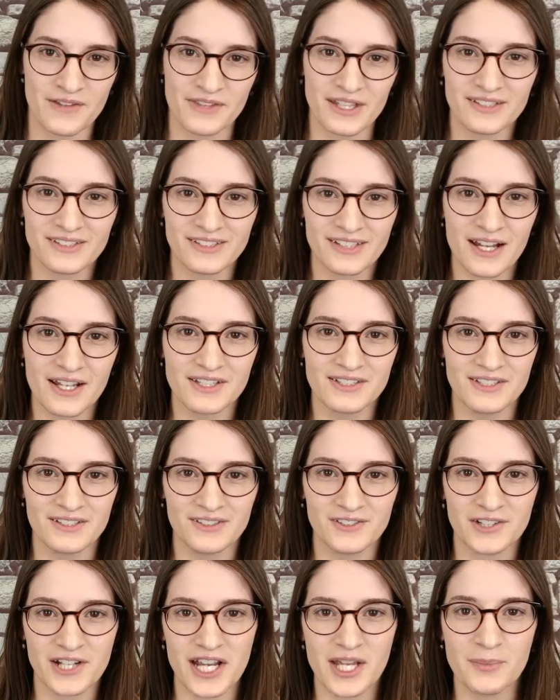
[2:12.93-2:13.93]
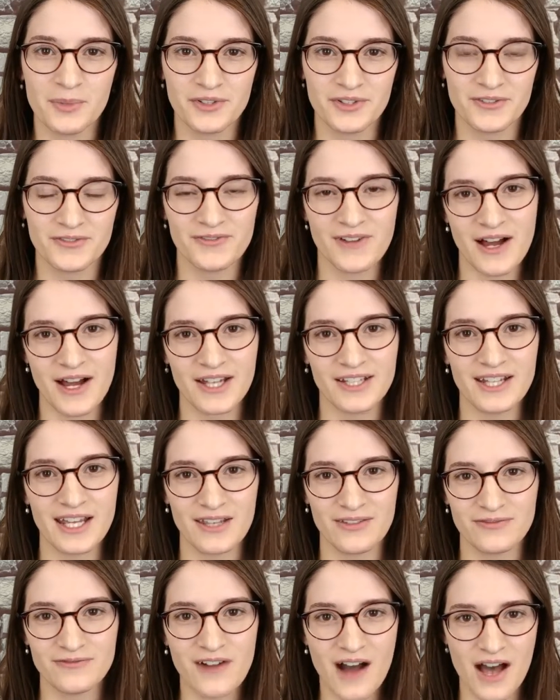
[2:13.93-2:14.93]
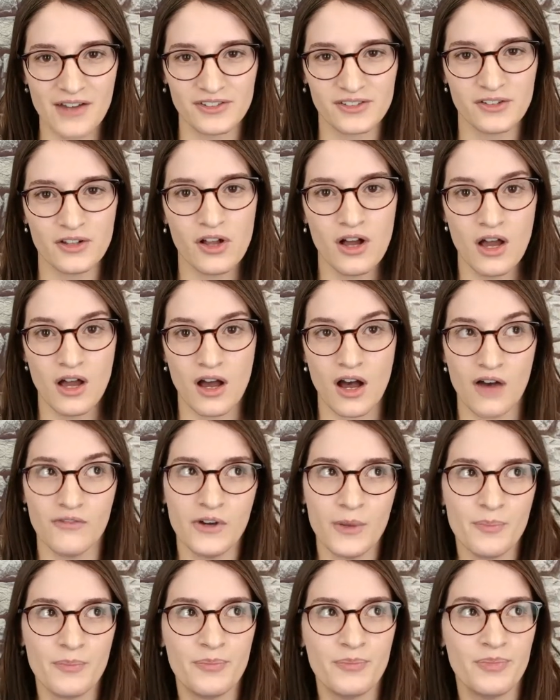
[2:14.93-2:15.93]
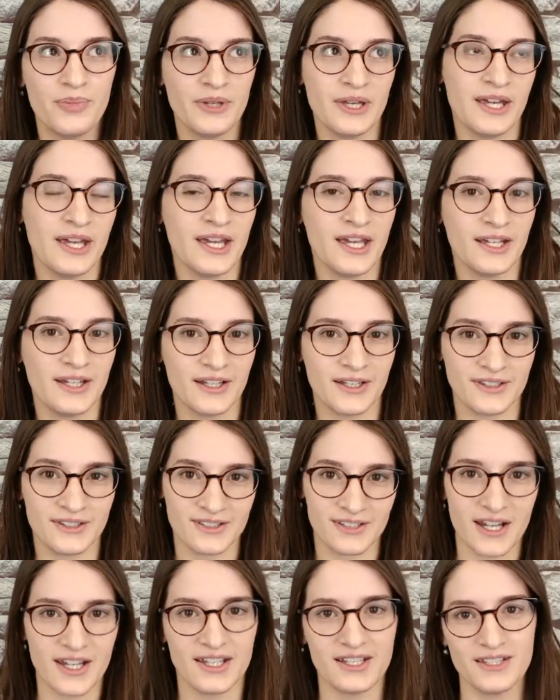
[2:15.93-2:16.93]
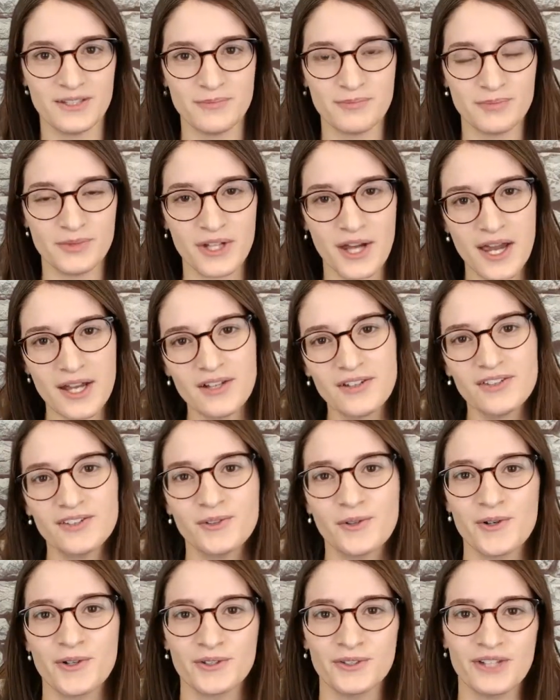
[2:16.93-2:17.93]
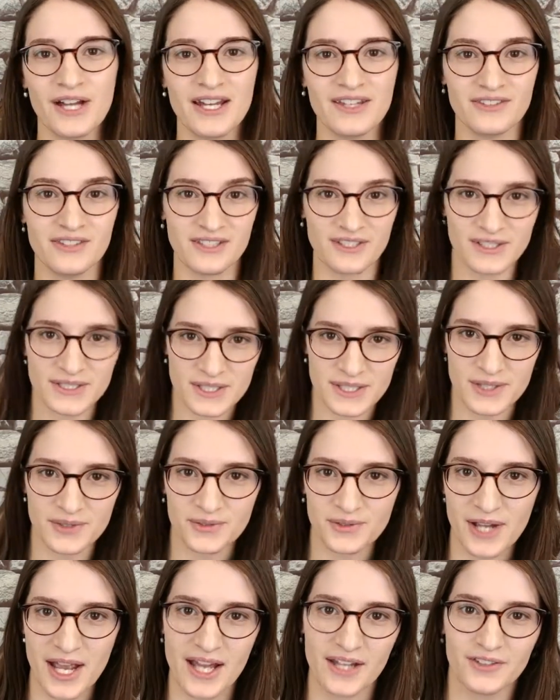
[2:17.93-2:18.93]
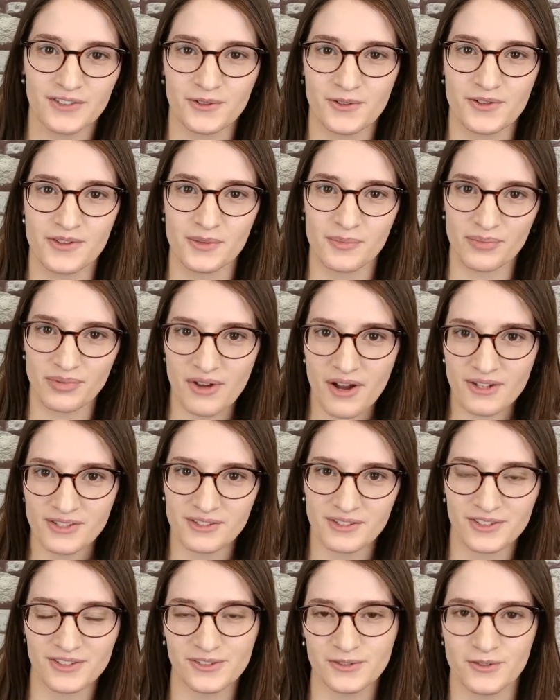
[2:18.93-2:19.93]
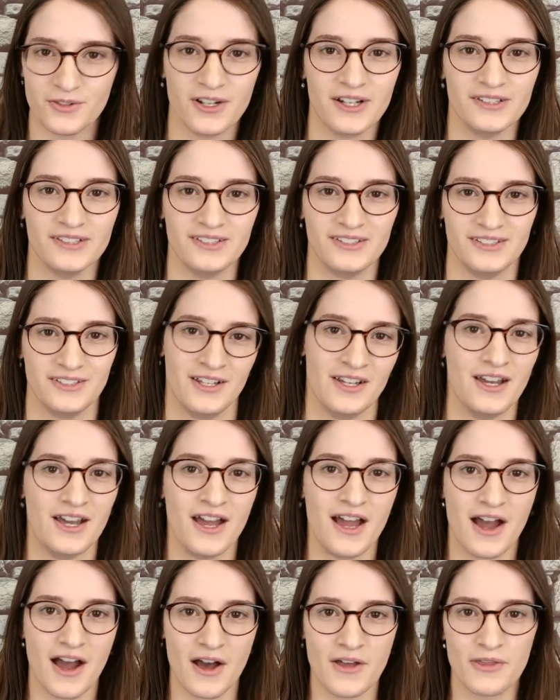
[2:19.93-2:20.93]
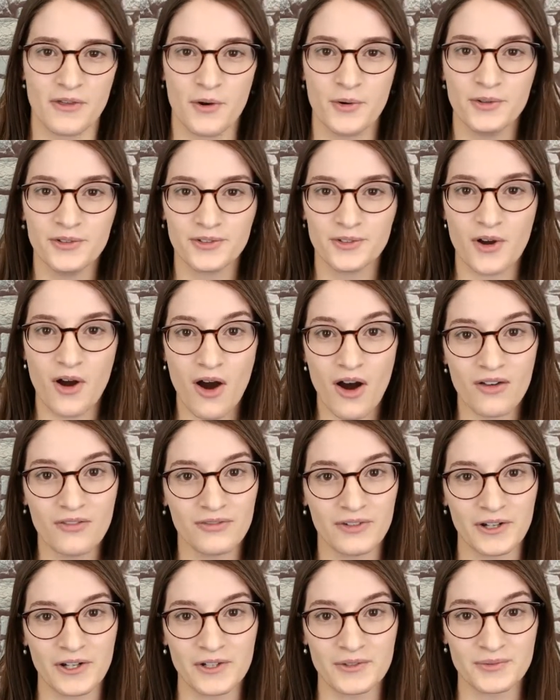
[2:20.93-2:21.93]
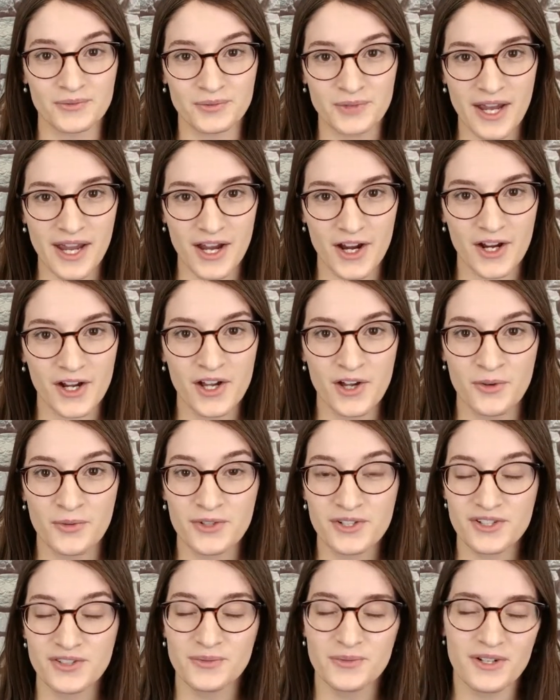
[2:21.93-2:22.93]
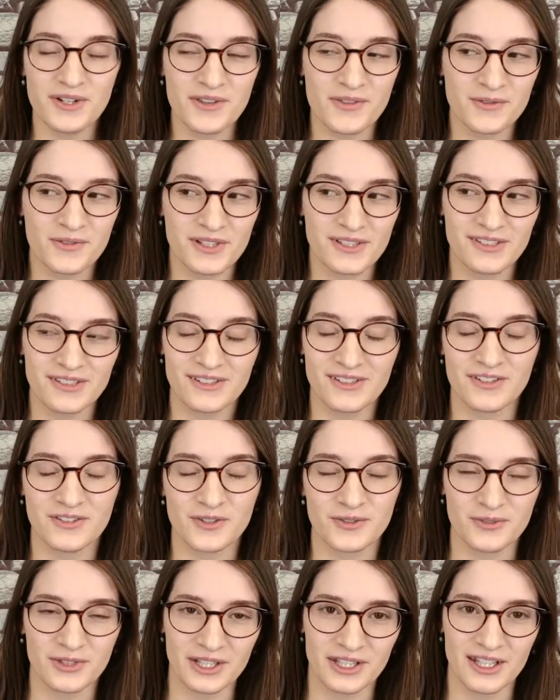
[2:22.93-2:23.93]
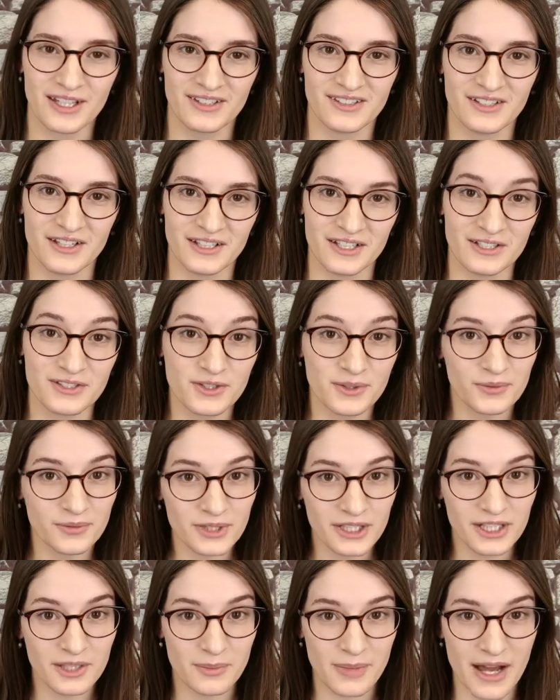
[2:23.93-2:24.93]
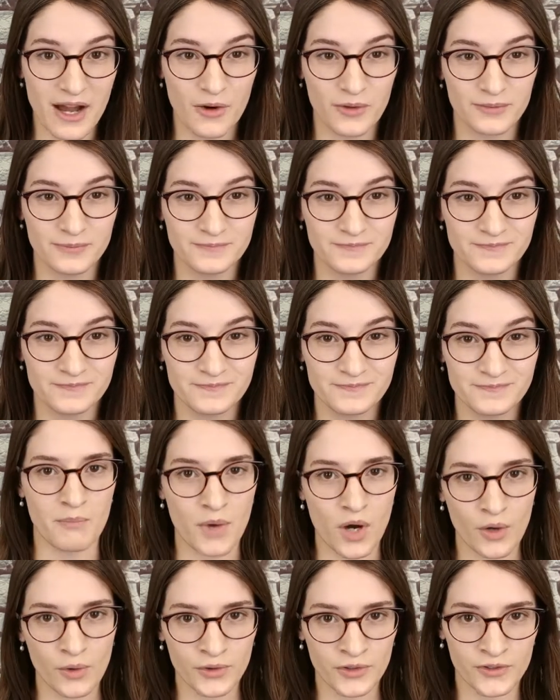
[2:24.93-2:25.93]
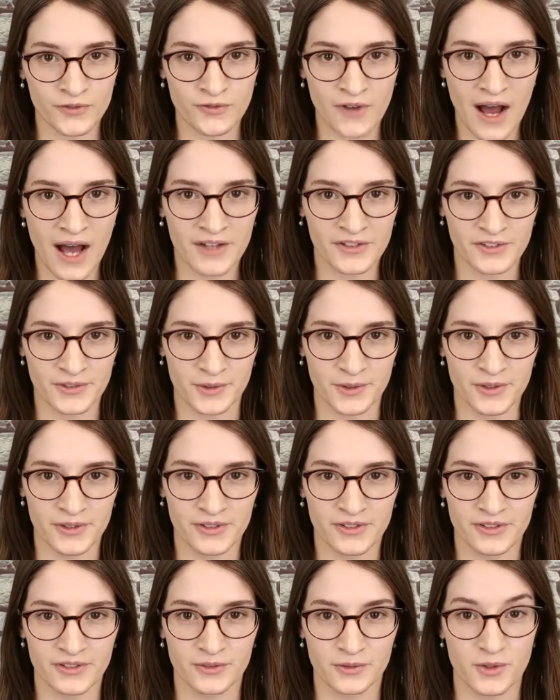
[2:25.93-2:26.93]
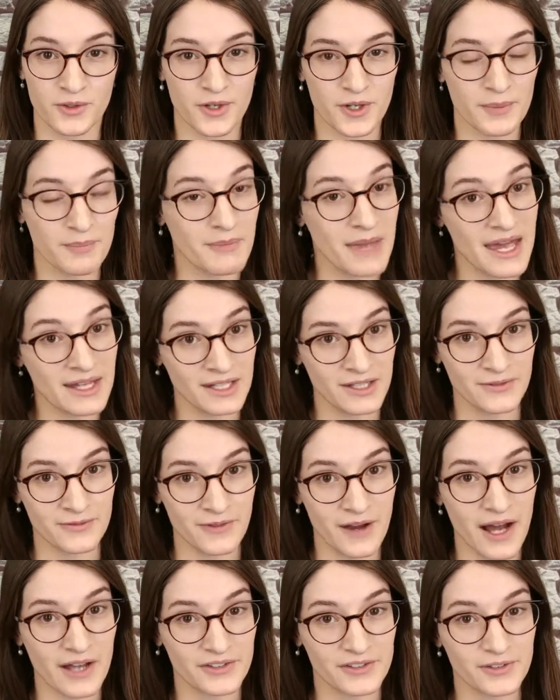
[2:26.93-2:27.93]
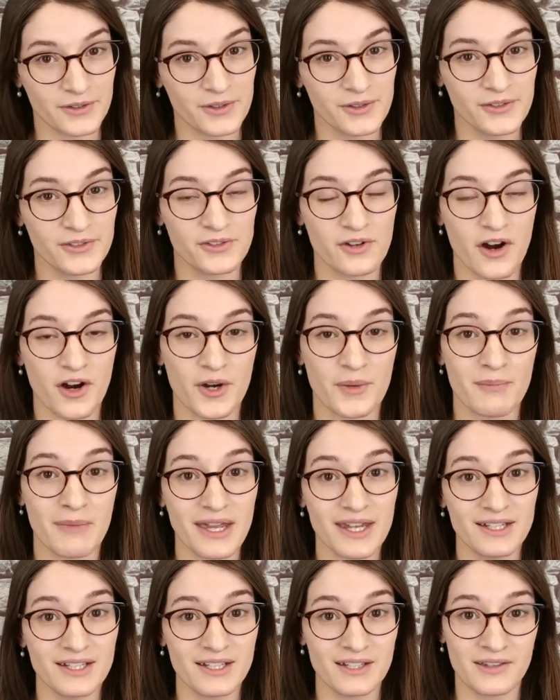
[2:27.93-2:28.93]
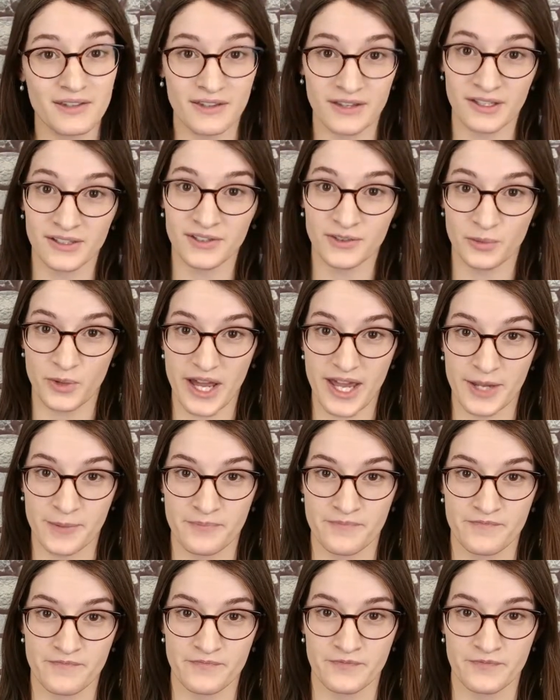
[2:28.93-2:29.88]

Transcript: that scientists are able to find a fossil of a big, exciting dinosaur like the T-Rex or the Brontosaurus. Those are all very rare, which is one of the reasons they're really exciting to read about. Most fossils, or many fossils, are made in this way.